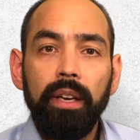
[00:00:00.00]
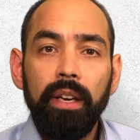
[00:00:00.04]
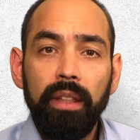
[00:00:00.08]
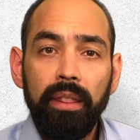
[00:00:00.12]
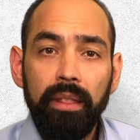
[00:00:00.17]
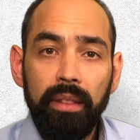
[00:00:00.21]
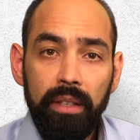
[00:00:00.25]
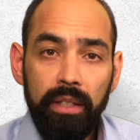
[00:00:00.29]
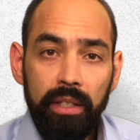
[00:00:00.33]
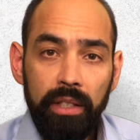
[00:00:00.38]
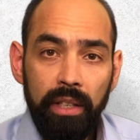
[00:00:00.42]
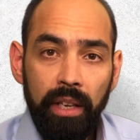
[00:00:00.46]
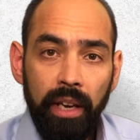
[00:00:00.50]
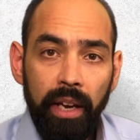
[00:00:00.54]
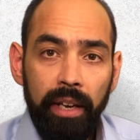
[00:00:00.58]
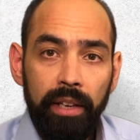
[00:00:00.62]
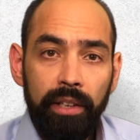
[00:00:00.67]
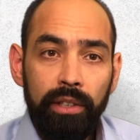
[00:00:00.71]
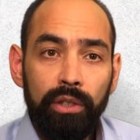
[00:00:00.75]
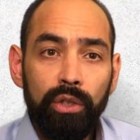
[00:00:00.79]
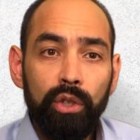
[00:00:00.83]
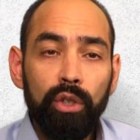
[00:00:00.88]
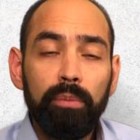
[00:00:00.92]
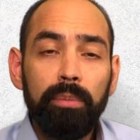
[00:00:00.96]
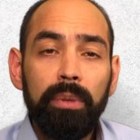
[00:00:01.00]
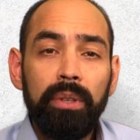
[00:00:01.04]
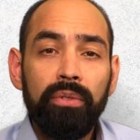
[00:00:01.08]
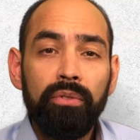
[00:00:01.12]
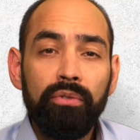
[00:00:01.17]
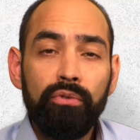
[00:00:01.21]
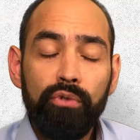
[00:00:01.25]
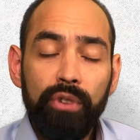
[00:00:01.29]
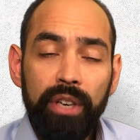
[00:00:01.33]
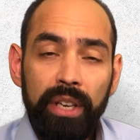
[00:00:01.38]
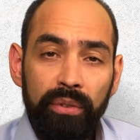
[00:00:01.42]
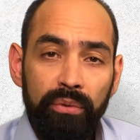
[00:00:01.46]
In this case, you'll be
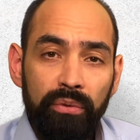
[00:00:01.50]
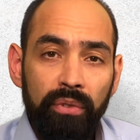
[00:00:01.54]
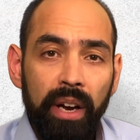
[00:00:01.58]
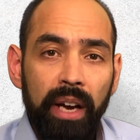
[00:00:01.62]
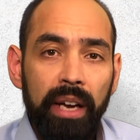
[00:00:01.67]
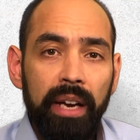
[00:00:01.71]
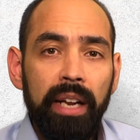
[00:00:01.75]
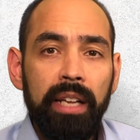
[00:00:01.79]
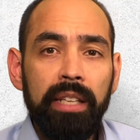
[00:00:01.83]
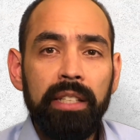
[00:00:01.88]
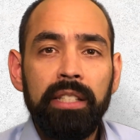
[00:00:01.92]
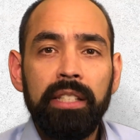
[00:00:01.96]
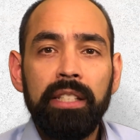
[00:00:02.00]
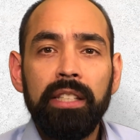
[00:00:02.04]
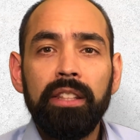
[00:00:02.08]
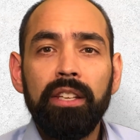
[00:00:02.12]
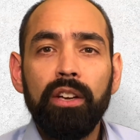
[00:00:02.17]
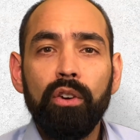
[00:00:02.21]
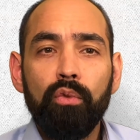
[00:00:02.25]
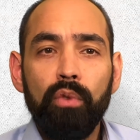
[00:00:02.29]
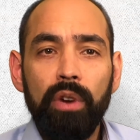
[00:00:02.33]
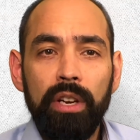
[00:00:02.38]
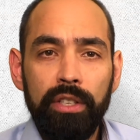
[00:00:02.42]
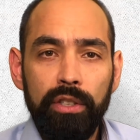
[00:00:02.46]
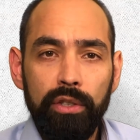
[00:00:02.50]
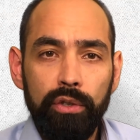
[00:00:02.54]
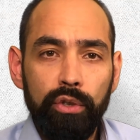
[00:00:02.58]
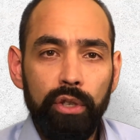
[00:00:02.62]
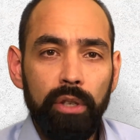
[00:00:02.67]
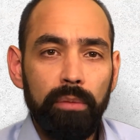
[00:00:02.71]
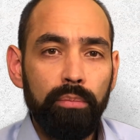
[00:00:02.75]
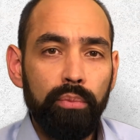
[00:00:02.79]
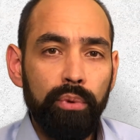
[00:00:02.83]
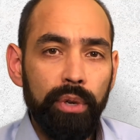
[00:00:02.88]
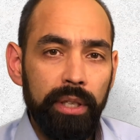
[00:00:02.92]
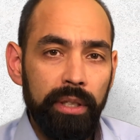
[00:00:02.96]
refinancing the
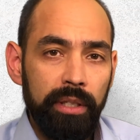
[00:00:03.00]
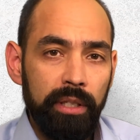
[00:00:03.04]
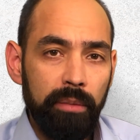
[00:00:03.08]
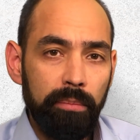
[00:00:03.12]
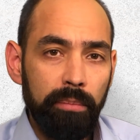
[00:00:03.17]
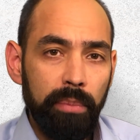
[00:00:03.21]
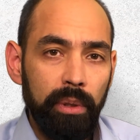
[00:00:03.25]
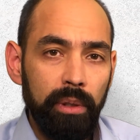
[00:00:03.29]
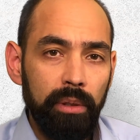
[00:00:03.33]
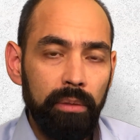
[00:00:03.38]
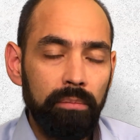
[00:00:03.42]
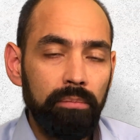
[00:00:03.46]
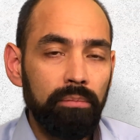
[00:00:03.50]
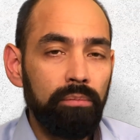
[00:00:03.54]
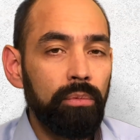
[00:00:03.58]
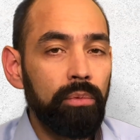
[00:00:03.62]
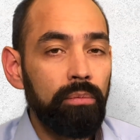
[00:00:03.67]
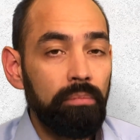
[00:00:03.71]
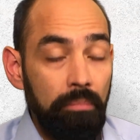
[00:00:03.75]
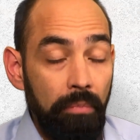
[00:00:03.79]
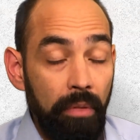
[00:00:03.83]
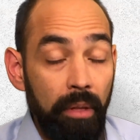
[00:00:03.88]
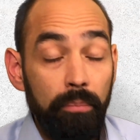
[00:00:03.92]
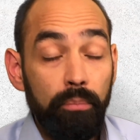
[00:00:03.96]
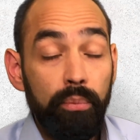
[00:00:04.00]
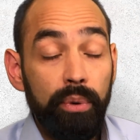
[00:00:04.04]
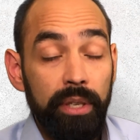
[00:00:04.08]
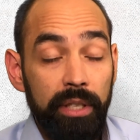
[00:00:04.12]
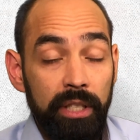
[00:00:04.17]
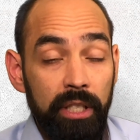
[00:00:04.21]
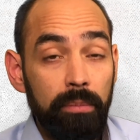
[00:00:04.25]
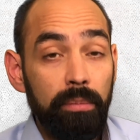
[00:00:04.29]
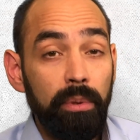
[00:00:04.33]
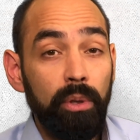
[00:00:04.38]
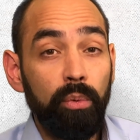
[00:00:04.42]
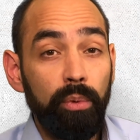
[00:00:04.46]
residual principal, the
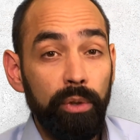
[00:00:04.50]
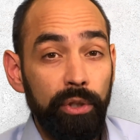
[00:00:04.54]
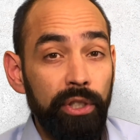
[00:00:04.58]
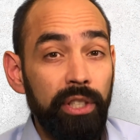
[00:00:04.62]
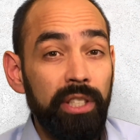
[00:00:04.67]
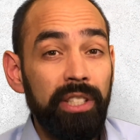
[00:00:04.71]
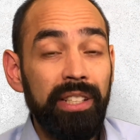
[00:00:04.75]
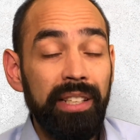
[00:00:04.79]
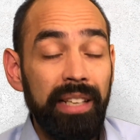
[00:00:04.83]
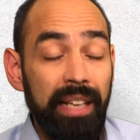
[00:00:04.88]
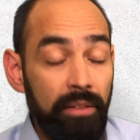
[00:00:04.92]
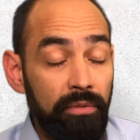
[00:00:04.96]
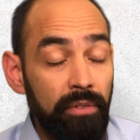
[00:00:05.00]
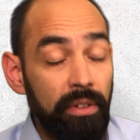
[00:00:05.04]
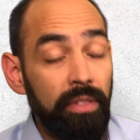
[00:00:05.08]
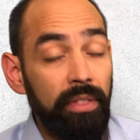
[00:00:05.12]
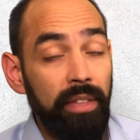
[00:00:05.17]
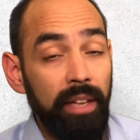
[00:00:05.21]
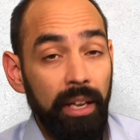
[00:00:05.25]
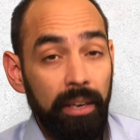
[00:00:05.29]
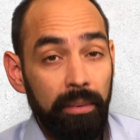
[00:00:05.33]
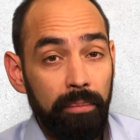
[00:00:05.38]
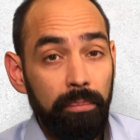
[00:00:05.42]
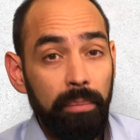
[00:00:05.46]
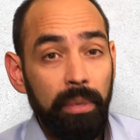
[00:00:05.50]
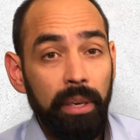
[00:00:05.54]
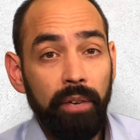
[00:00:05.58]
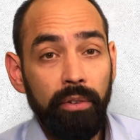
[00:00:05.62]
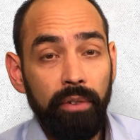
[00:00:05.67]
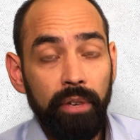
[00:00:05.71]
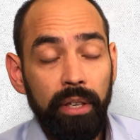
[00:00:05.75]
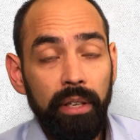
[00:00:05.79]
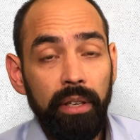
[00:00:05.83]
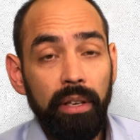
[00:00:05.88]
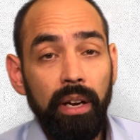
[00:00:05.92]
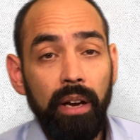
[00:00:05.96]
principal which is left at that
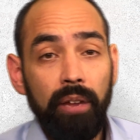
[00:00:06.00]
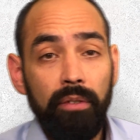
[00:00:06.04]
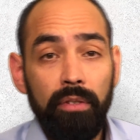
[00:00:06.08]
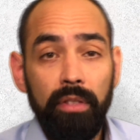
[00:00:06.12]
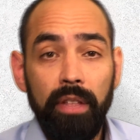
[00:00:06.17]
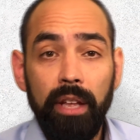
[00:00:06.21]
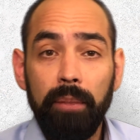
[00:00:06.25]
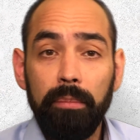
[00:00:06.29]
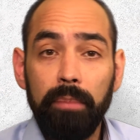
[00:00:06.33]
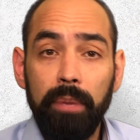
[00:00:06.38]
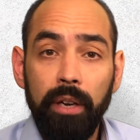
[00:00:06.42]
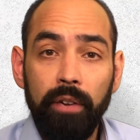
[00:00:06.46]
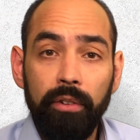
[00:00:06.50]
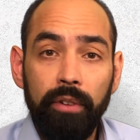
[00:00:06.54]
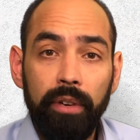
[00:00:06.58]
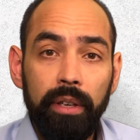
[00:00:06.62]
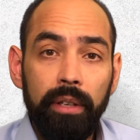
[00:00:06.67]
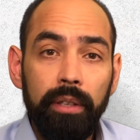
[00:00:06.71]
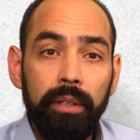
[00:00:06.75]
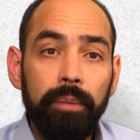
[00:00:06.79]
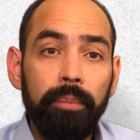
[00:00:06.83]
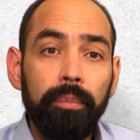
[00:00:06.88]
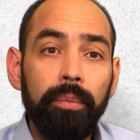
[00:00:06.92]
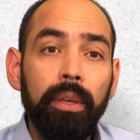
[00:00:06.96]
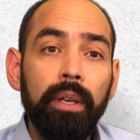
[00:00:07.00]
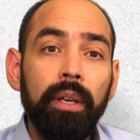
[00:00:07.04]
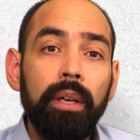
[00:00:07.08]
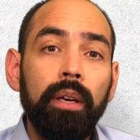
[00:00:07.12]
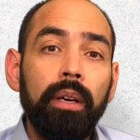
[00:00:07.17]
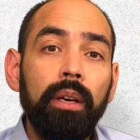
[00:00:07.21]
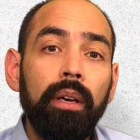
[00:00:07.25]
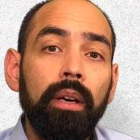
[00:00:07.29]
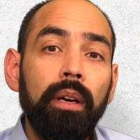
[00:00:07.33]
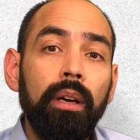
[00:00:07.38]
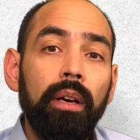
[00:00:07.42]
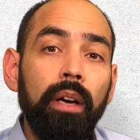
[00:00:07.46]
period, after that period.
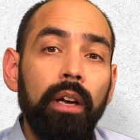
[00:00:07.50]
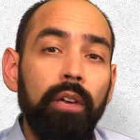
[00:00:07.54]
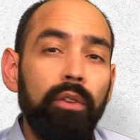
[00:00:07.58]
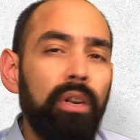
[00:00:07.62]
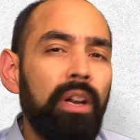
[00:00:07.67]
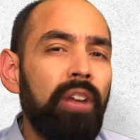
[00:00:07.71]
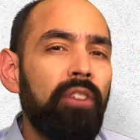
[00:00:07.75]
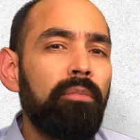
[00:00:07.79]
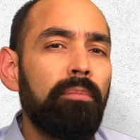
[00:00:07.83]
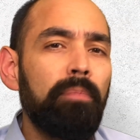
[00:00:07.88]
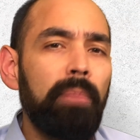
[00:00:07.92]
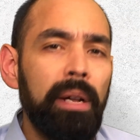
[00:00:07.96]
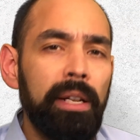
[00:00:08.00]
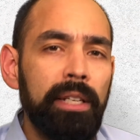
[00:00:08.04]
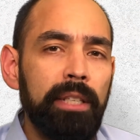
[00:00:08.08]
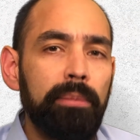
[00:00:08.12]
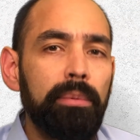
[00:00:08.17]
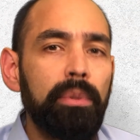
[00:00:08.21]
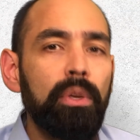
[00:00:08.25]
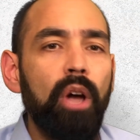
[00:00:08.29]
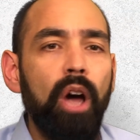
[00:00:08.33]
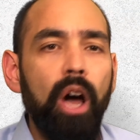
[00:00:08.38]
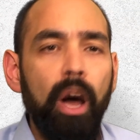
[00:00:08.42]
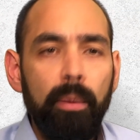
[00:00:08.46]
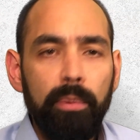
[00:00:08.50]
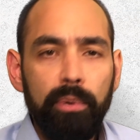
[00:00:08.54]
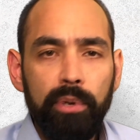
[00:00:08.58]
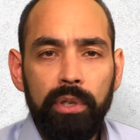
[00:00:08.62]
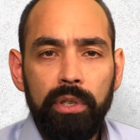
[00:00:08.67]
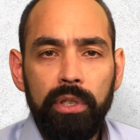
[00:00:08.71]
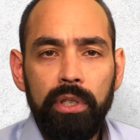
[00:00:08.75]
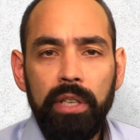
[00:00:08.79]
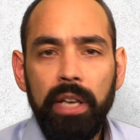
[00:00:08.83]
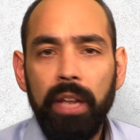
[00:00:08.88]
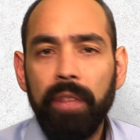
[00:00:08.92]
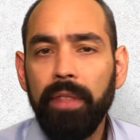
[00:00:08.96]
You'll have multiple
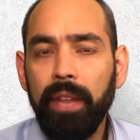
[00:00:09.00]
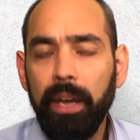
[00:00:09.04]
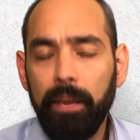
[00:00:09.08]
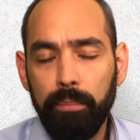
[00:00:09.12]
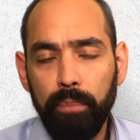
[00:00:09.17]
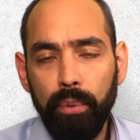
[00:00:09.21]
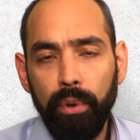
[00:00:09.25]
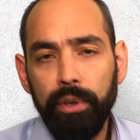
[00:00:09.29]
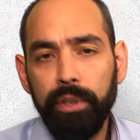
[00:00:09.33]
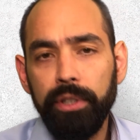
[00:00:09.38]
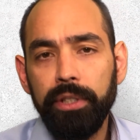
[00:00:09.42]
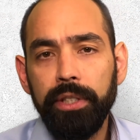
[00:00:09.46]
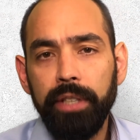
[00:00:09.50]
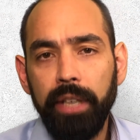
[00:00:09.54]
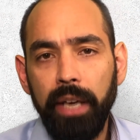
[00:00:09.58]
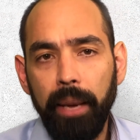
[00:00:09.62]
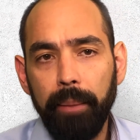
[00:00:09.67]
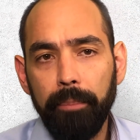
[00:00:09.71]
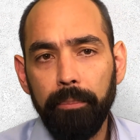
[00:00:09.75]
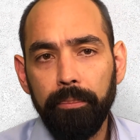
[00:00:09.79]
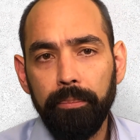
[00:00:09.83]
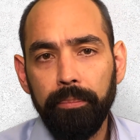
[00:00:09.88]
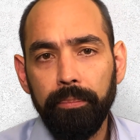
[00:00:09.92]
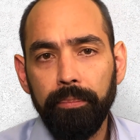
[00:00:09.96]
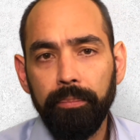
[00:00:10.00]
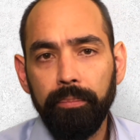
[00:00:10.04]
options at that point in time.